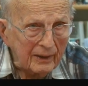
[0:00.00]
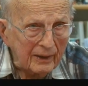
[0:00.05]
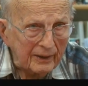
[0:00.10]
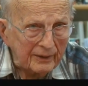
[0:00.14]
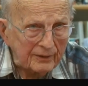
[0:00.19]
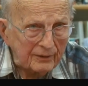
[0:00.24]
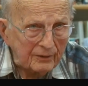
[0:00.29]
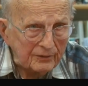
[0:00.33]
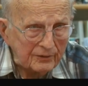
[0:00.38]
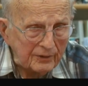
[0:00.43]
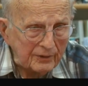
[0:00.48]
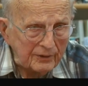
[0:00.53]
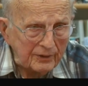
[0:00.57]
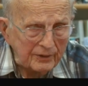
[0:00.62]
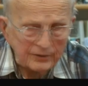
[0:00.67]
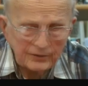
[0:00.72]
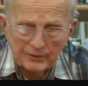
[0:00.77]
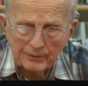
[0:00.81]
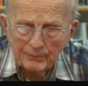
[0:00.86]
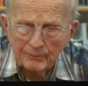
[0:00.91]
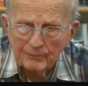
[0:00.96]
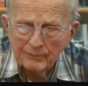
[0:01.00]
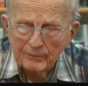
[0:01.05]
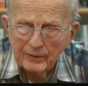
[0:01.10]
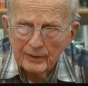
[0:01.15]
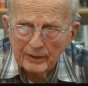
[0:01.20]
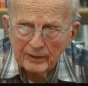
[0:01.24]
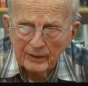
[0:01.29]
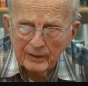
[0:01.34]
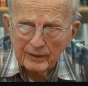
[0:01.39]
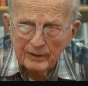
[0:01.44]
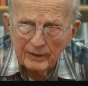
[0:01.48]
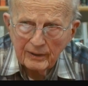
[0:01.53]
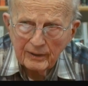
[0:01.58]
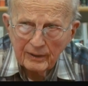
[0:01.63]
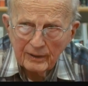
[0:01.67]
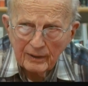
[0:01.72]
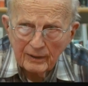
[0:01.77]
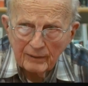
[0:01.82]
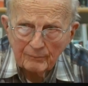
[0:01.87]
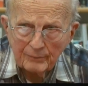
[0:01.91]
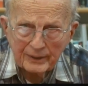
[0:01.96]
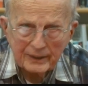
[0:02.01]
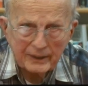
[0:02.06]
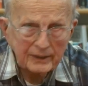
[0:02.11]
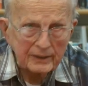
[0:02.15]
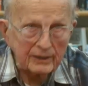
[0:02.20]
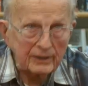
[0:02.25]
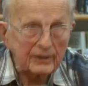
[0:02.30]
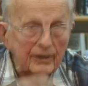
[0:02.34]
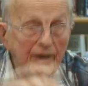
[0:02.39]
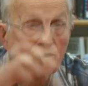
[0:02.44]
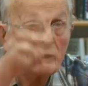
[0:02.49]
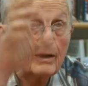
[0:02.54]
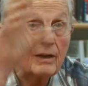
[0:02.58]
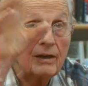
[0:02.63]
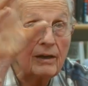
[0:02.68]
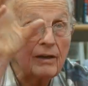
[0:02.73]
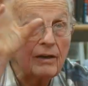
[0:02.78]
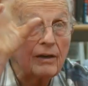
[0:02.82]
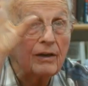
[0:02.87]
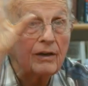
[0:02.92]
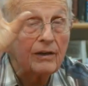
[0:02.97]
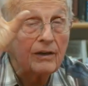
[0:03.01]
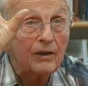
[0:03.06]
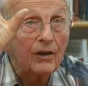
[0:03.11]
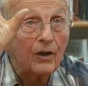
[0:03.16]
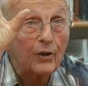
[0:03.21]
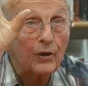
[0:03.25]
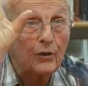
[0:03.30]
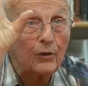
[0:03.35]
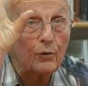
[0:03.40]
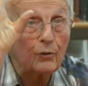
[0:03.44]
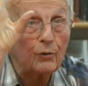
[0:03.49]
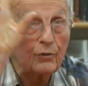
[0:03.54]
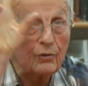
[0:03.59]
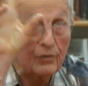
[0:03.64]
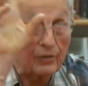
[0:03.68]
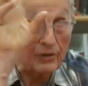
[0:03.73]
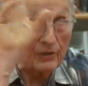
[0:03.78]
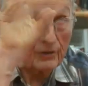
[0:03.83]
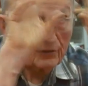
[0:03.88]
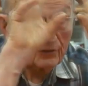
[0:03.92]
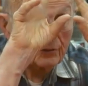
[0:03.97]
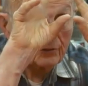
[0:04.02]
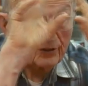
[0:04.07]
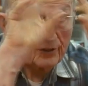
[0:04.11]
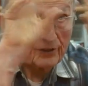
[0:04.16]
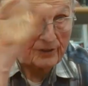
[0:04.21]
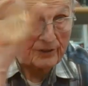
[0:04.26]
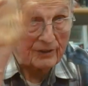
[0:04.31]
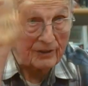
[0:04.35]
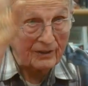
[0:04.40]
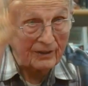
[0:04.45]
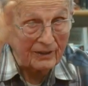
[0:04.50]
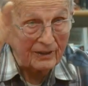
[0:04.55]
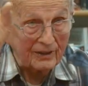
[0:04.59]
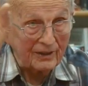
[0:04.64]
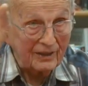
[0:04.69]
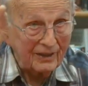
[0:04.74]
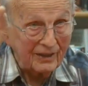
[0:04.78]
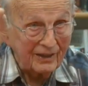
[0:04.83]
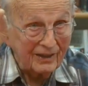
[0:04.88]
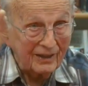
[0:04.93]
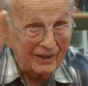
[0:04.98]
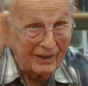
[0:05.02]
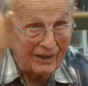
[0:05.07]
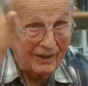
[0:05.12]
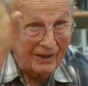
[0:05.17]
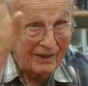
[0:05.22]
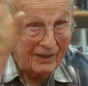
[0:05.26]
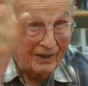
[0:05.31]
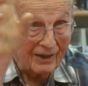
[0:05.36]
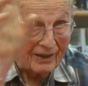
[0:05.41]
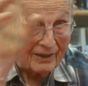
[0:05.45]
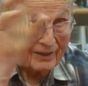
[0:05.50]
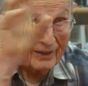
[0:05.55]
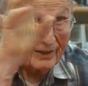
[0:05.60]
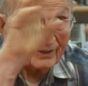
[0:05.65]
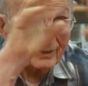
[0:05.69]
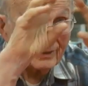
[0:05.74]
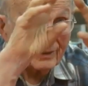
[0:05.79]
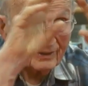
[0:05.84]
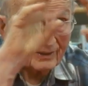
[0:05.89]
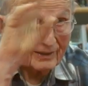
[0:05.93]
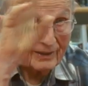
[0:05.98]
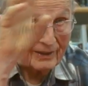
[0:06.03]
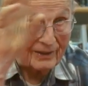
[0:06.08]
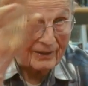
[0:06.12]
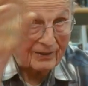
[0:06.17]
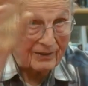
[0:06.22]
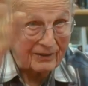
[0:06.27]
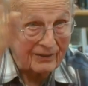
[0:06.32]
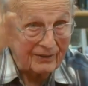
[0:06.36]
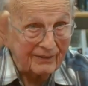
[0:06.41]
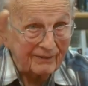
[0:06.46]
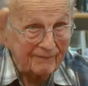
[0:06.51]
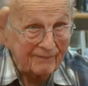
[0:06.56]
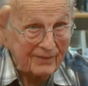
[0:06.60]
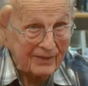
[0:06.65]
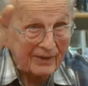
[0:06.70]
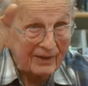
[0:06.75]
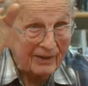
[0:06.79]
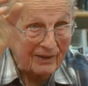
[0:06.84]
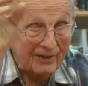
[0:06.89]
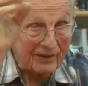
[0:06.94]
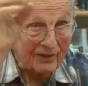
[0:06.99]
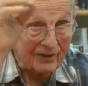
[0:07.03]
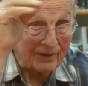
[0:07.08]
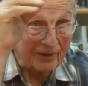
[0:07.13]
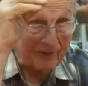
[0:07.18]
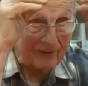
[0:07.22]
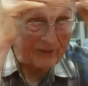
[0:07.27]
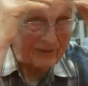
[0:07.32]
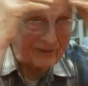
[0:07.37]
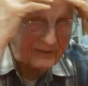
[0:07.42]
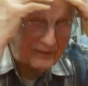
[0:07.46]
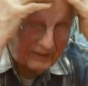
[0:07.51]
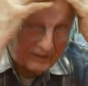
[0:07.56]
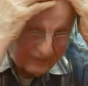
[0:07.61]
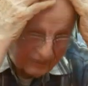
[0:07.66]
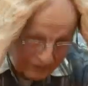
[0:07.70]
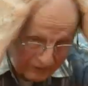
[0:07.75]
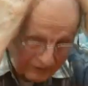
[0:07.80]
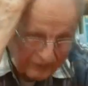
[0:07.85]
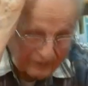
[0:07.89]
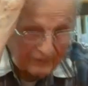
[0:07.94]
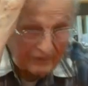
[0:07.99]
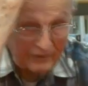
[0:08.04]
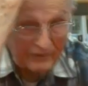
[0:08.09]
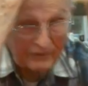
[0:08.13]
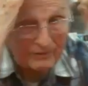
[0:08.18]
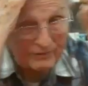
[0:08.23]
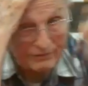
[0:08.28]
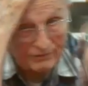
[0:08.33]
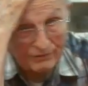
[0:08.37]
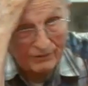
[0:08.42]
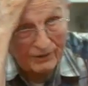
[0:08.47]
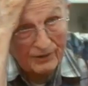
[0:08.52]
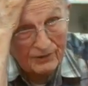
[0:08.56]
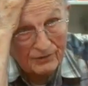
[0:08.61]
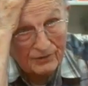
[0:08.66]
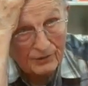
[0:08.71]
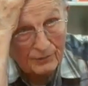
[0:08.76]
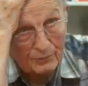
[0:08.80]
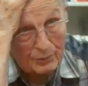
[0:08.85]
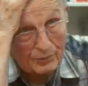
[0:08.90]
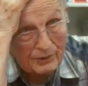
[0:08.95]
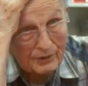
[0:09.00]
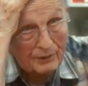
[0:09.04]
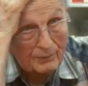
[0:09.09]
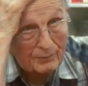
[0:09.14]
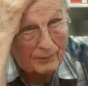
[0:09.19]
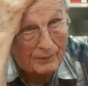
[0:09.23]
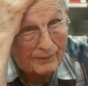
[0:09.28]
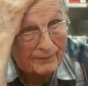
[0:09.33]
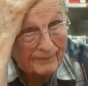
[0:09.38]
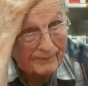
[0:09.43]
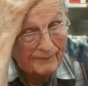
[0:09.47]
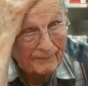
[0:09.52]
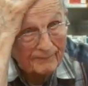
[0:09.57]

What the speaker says: And there's a big, huge citadel on a hill there that the ancient French had put up.